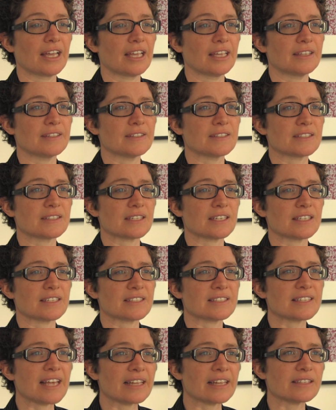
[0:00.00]
is a
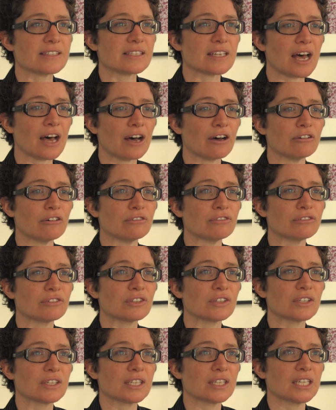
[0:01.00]
sense
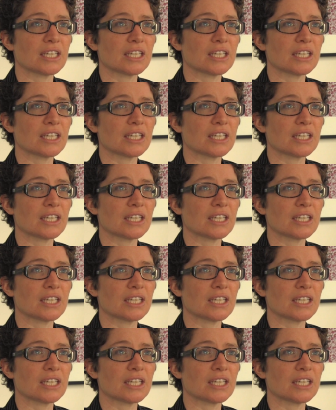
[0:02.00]
of